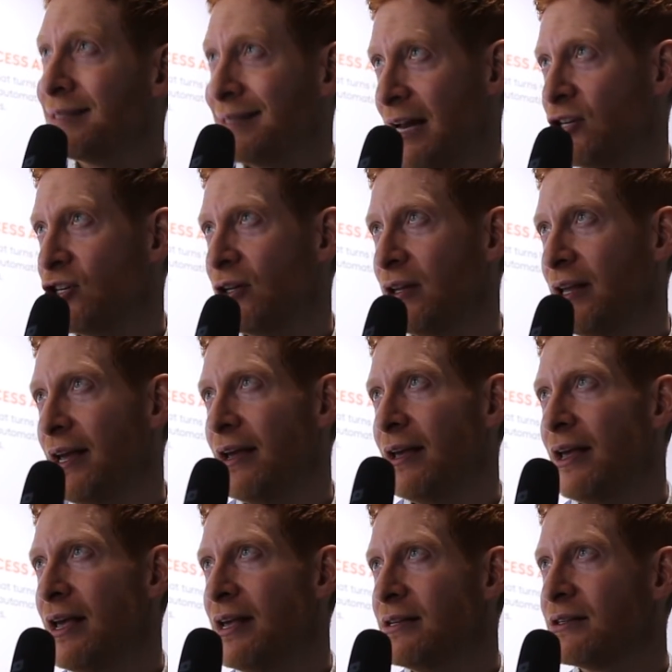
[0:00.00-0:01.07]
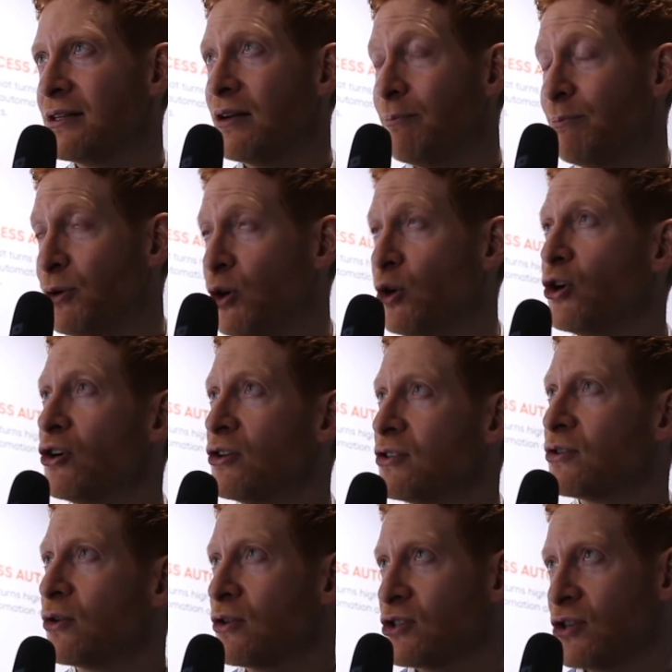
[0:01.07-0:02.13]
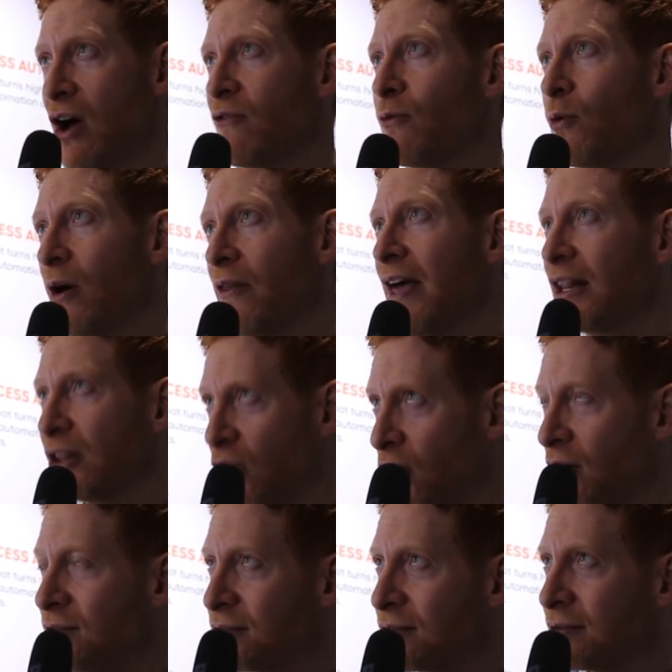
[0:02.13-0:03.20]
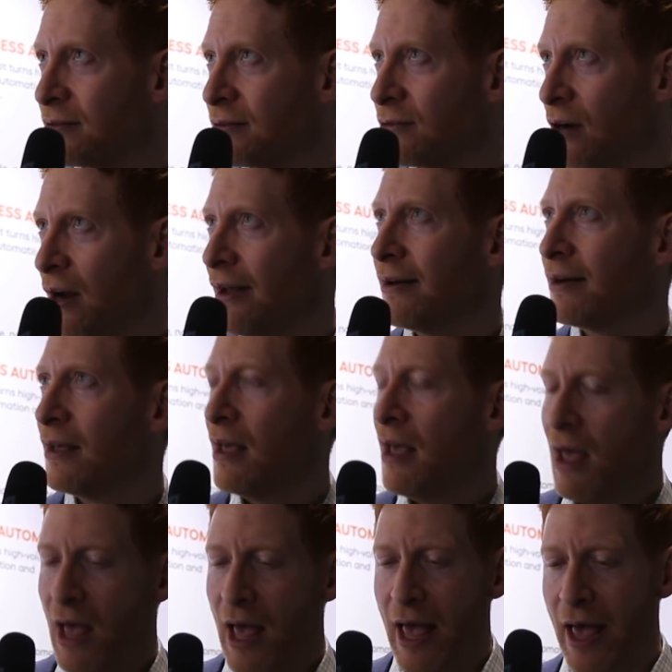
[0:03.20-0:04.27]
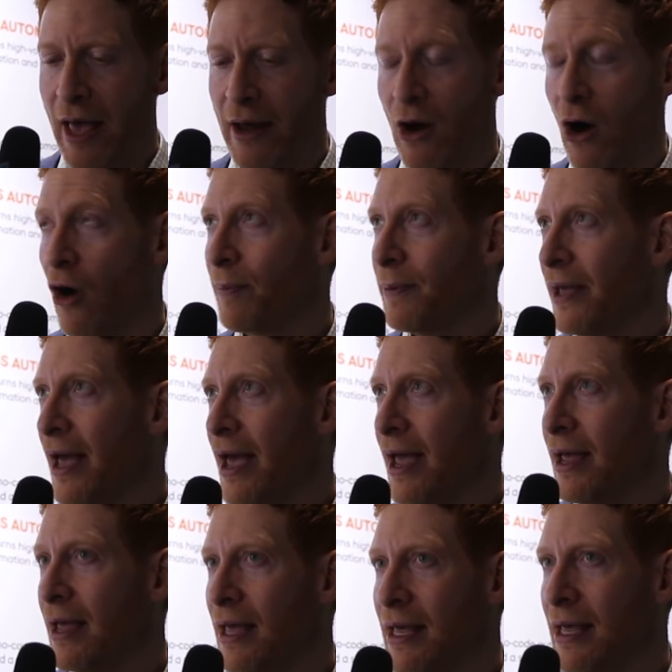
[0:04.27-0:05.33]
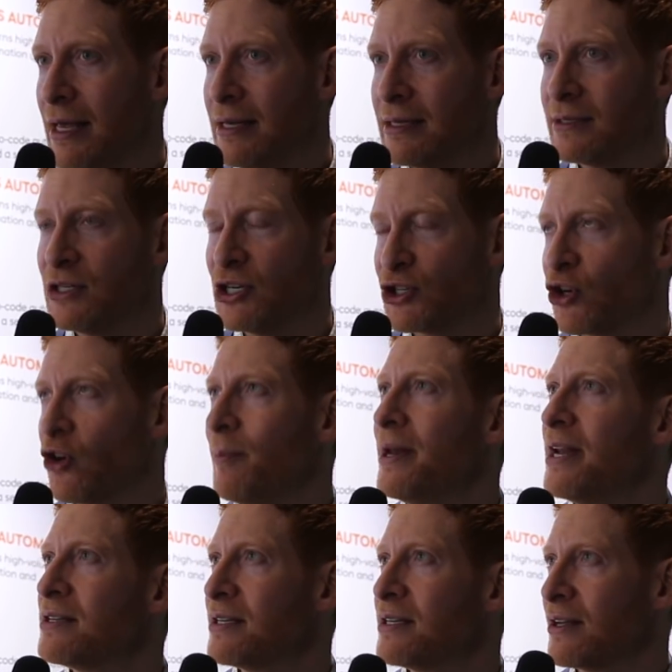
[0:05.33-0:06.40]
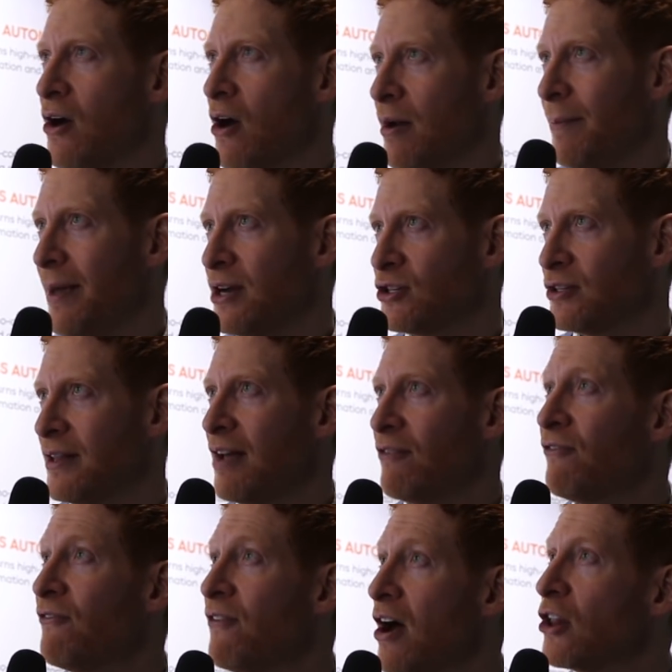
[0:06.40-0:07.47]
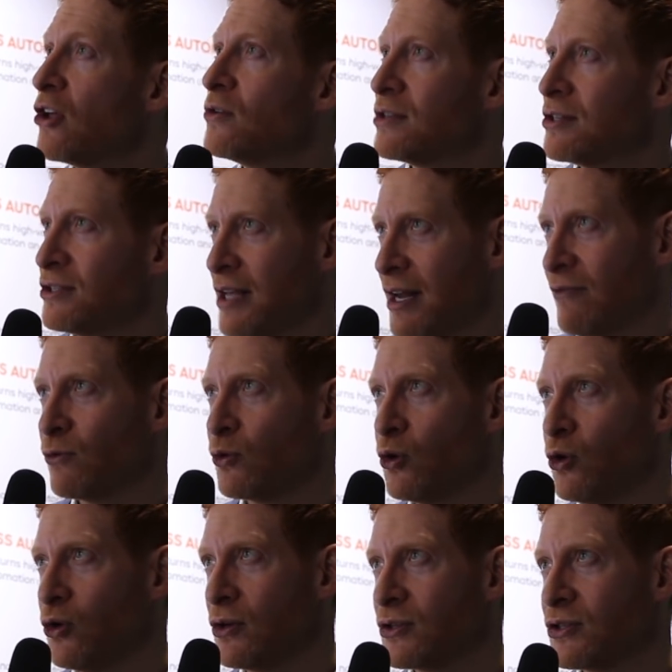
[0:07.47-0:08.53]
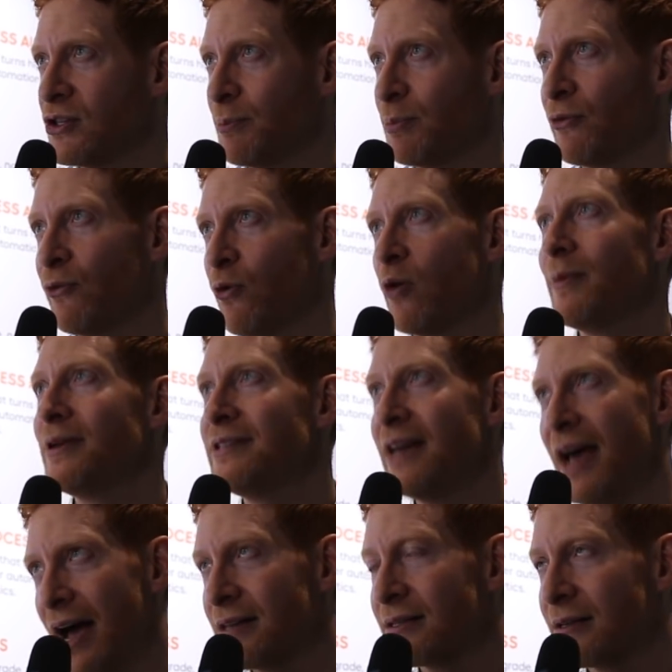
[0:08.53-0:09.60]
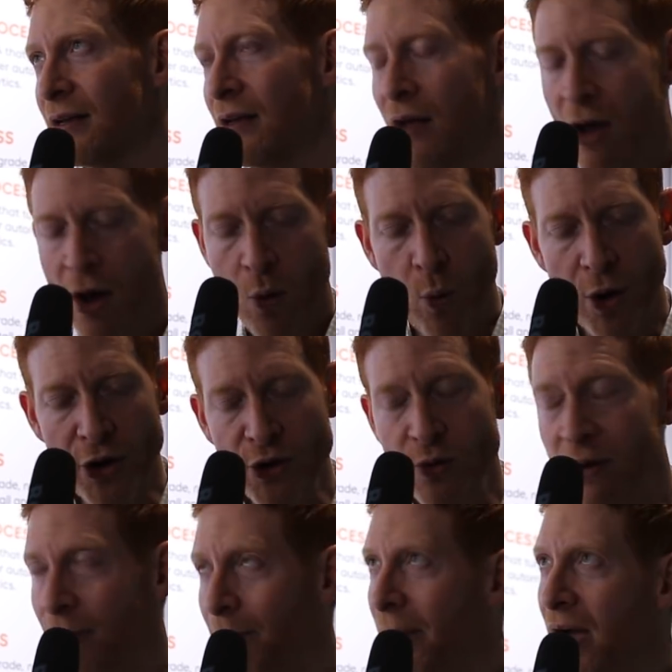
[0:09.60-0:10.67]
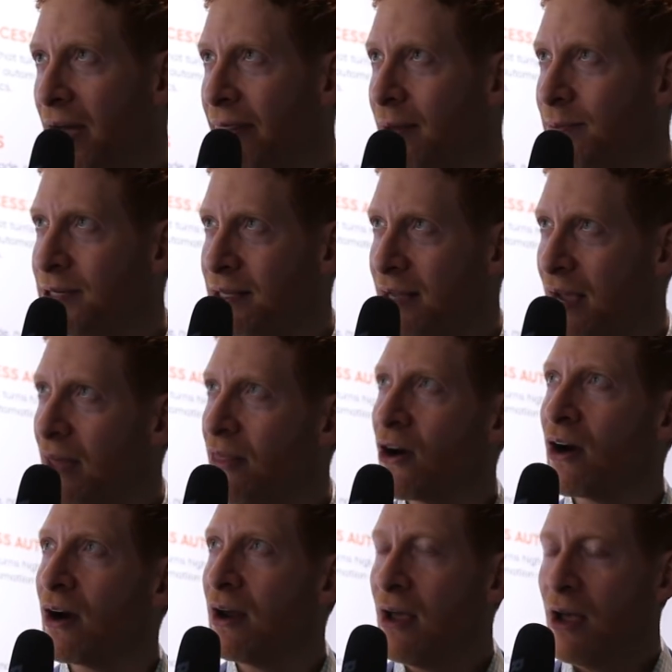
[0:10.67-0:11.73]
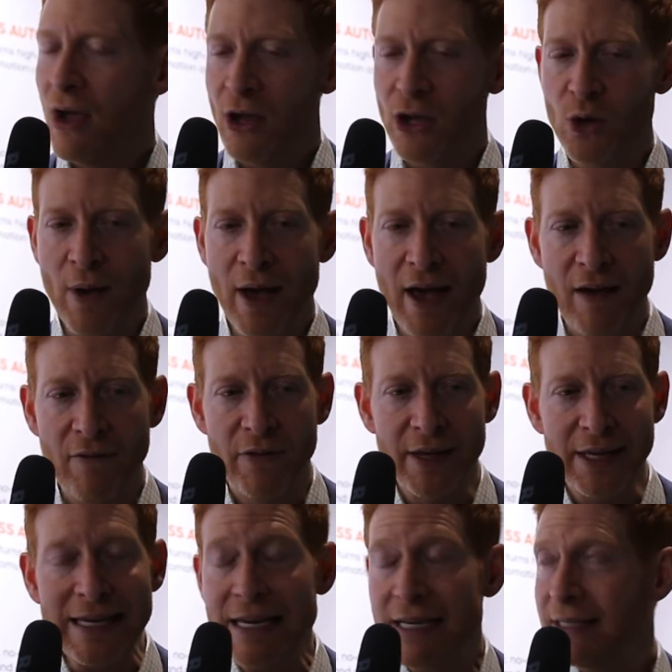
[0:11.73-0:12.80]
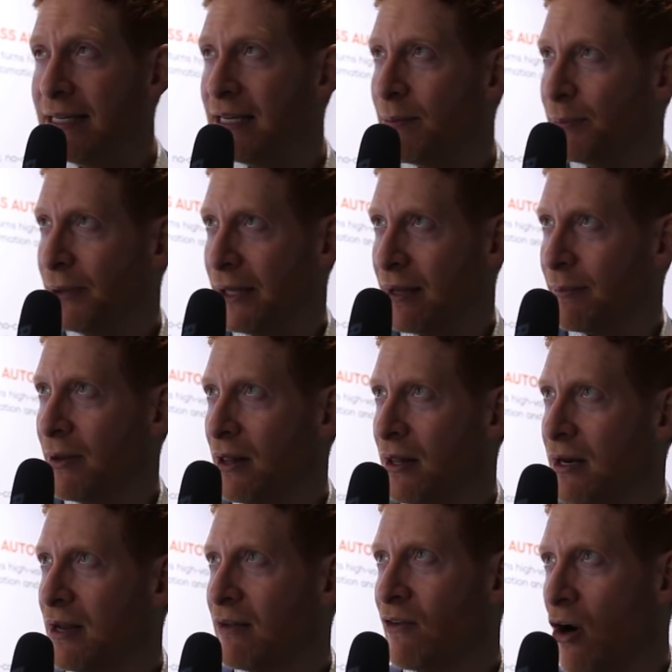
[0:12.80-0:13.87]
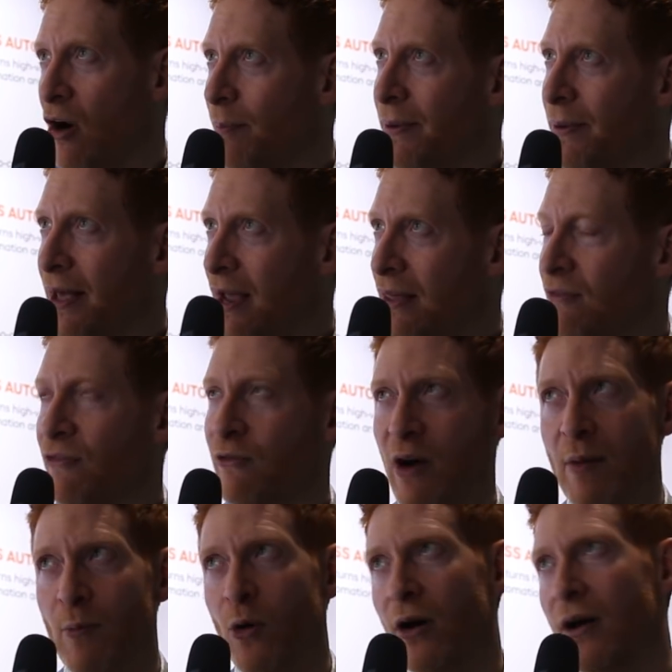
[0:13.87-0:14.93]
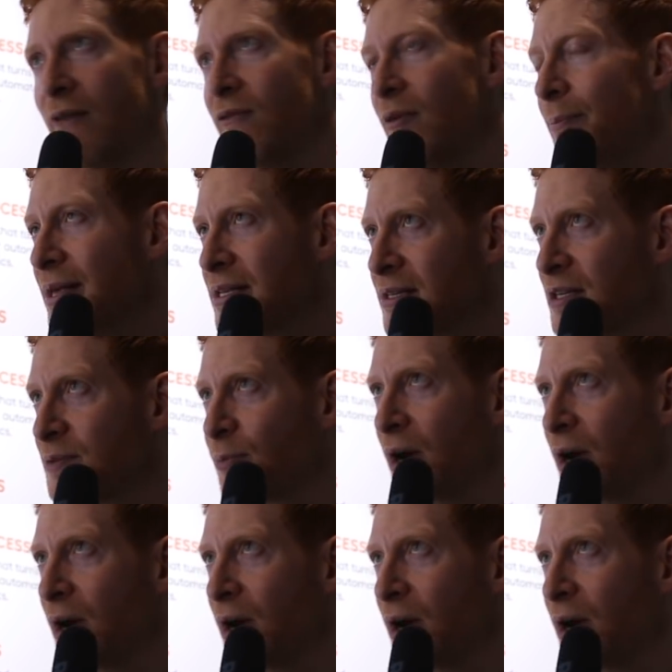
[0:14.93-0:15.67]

essentially is computers or software that learns, right? And RPA is deterministic automation that follows a set of rules to perform a task. When you combine them together, you have the easy applicability of RPA, the framework of a business